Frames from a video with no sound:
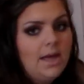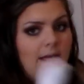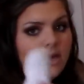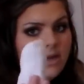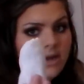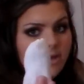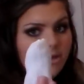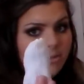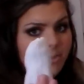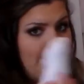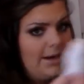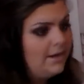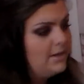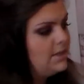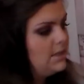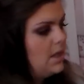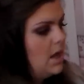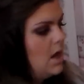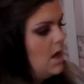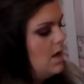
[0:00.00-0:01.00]
another pair of
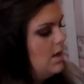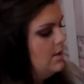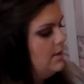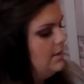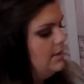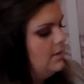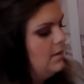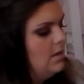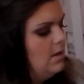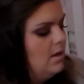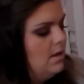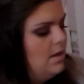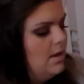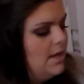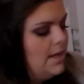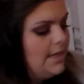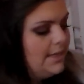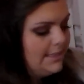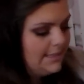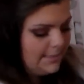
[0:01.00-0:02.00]
socks,
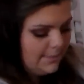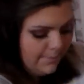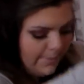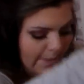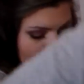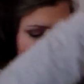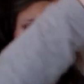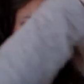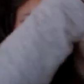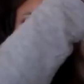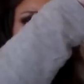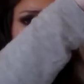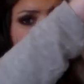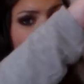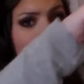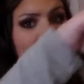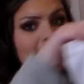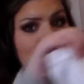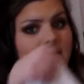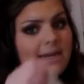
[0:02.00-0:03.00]
some pants,
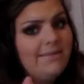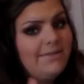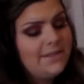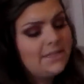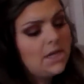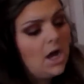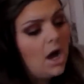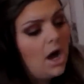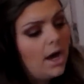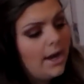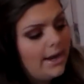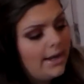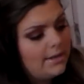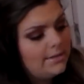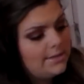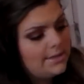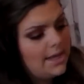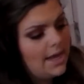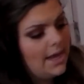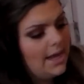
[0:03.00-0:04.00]
and then if it's hot
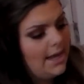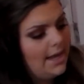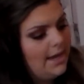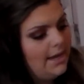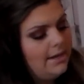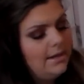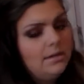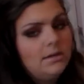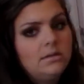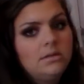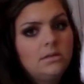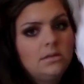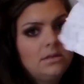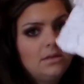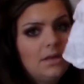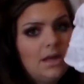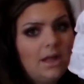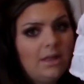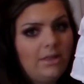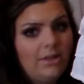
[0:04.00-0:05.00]
outside,
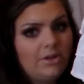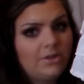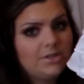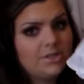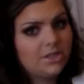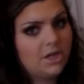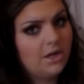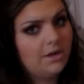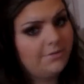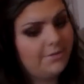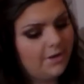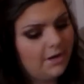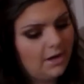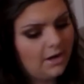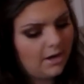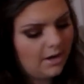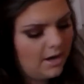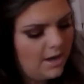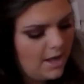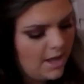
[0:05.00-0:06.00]
a little skirt for
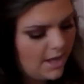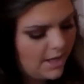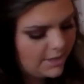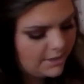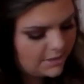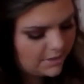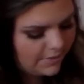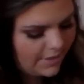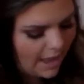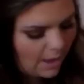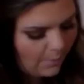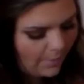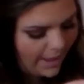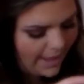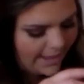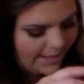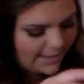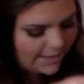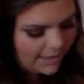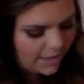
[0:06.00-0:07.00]
her. So that
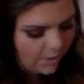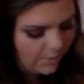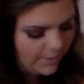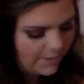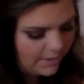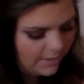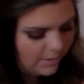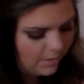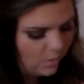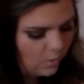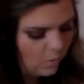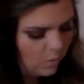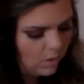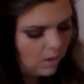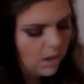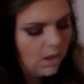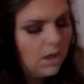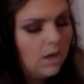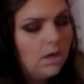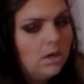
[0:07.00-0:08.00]
way it can go either
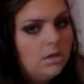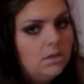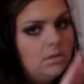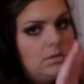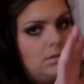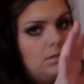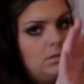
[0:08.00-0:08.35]
or,